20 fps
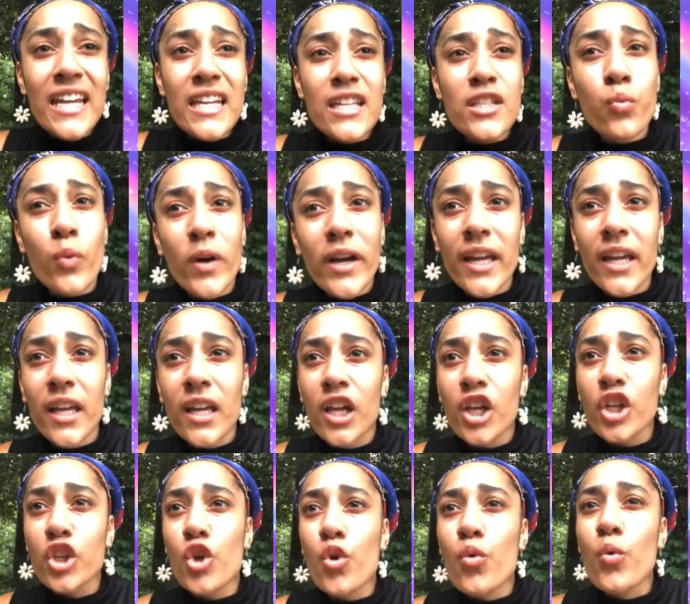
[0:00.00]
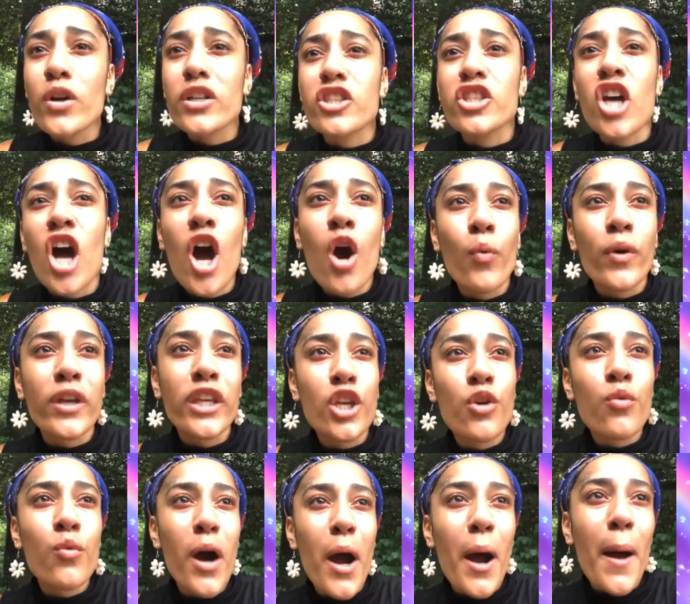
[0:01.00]
And I'm not even
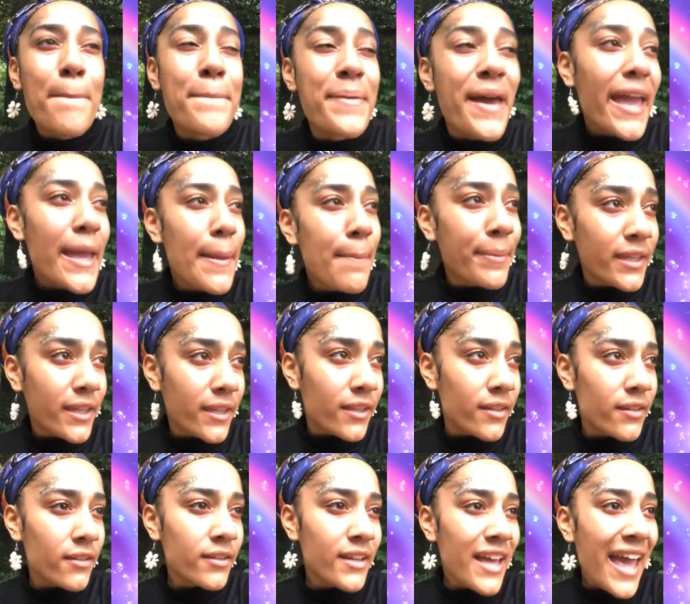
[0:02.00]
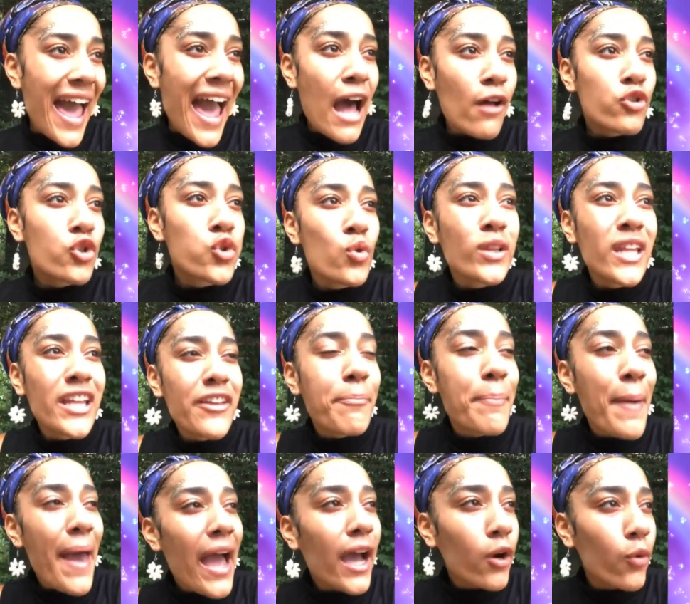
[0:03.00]
really
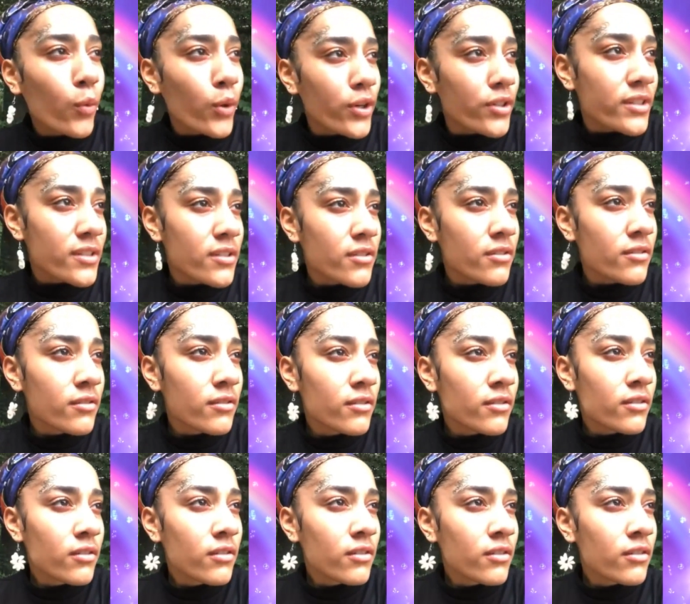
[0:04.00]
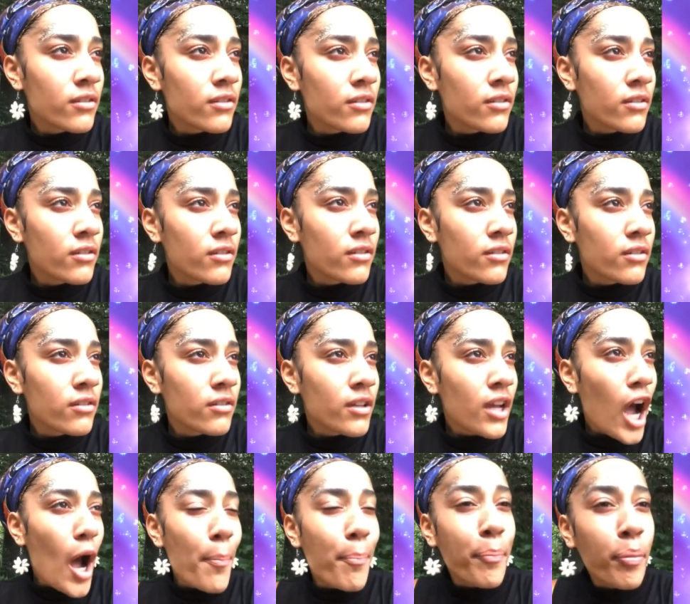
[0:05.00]
directly saying that it's a rumor, but we got to
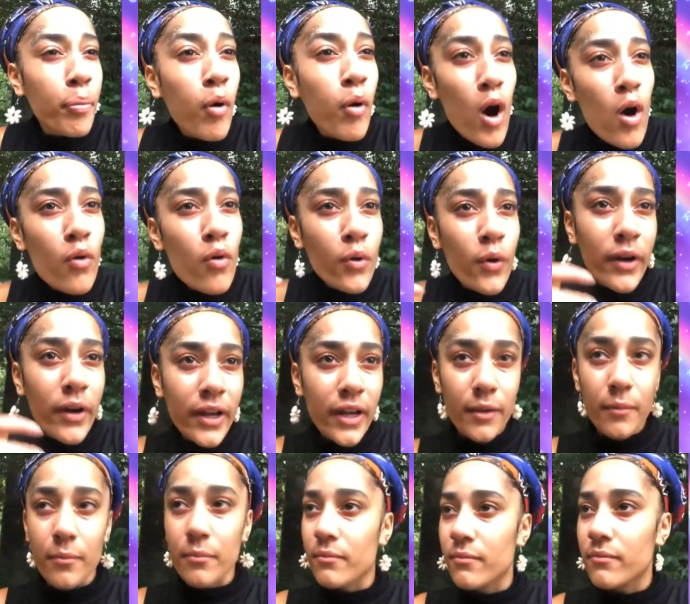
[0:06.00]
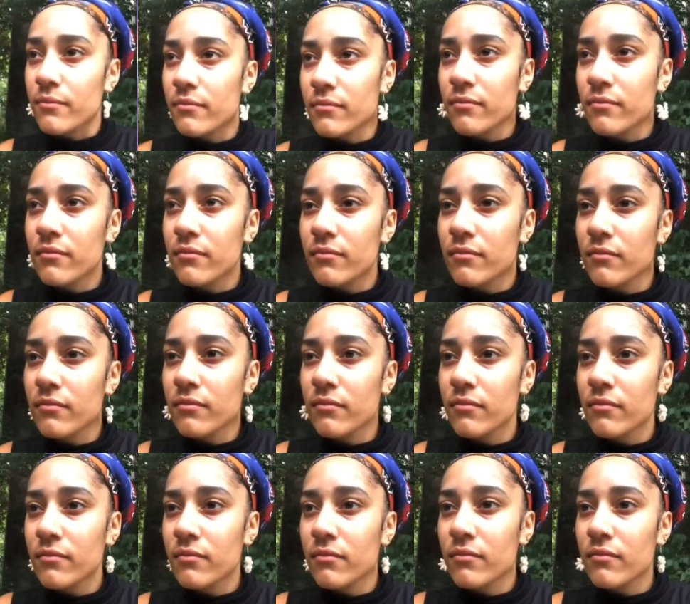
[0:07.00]
be real careful
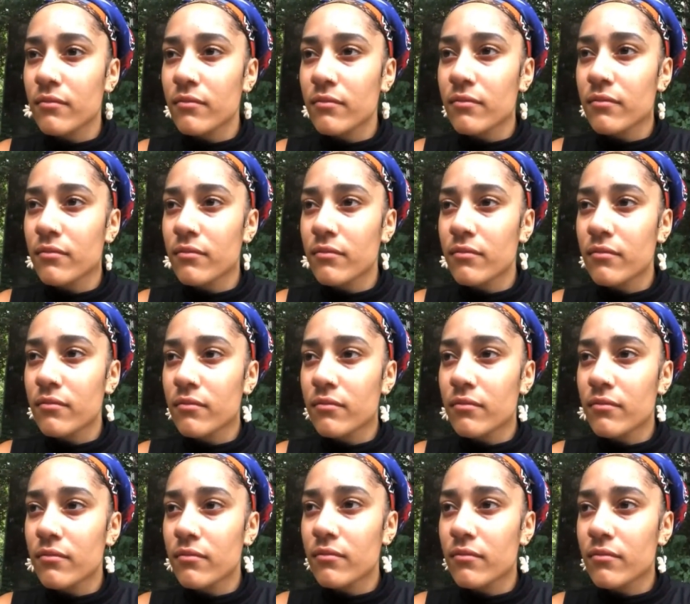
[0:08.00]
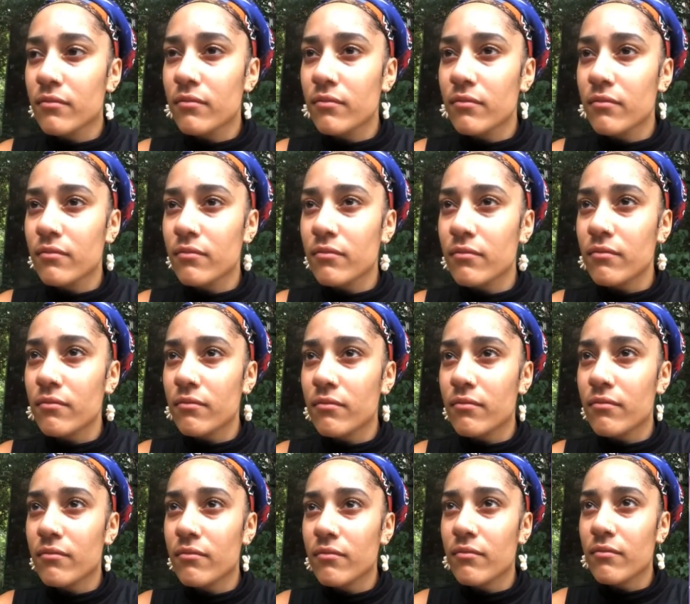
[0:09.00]
what we put out into the
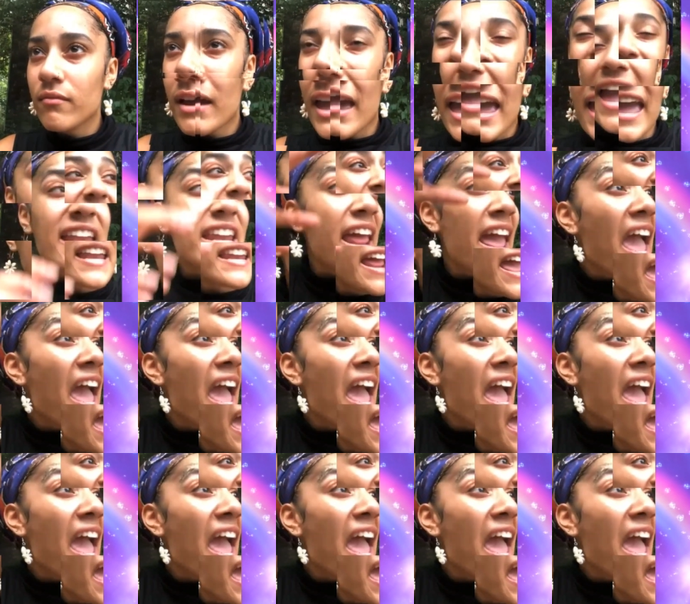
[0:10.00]
universe.